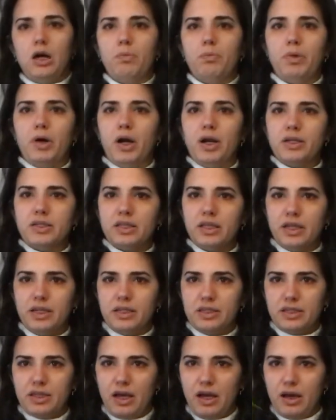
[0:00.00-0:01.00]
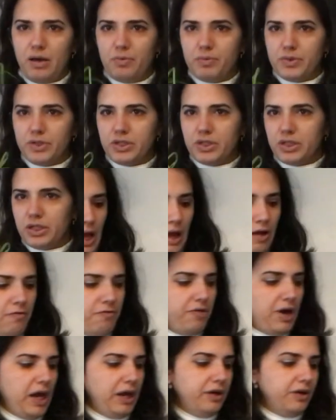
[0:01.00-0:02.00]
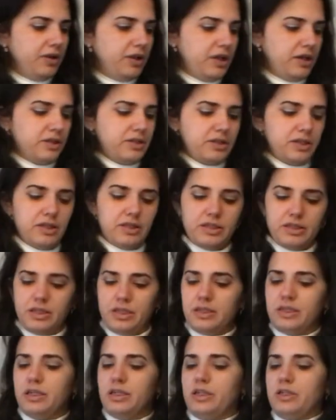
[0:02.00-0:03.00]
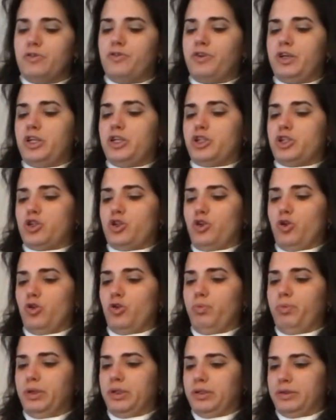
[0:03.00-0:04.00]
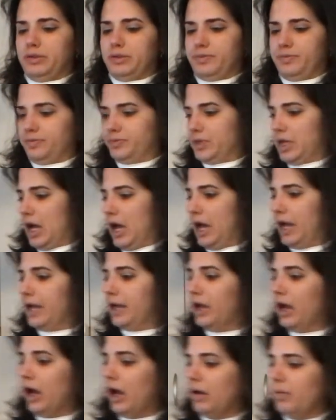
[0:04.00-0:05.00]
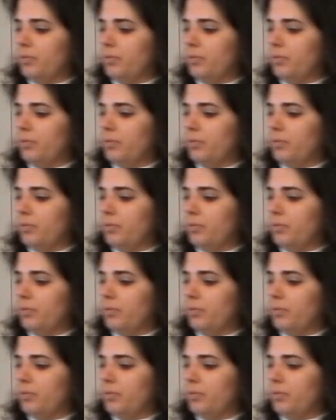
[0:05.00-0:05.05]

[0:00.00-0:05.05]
parsley stems. And finally, since this is fish soup, I got